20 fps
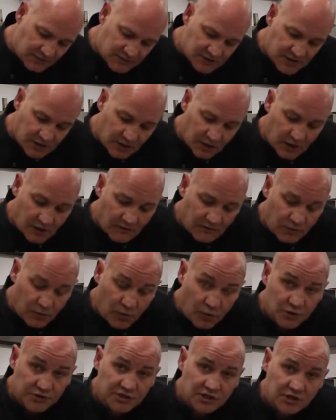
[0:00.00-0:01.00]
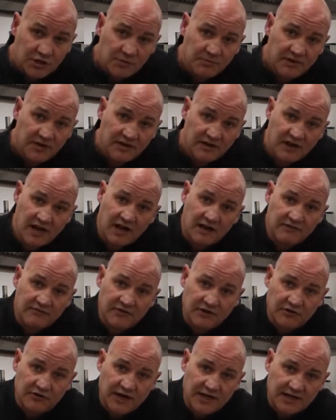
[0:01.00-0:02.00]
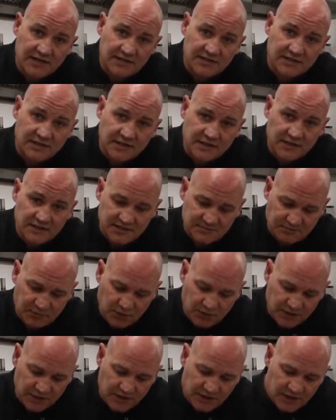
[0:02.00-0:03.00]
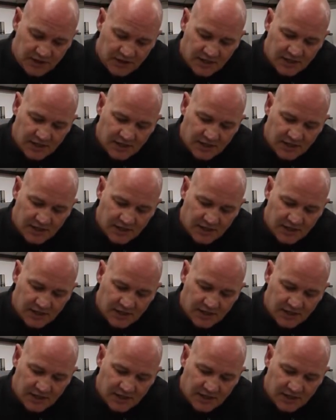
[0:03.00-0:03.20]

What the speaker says: was a lot of water coming out of your eggs at this point,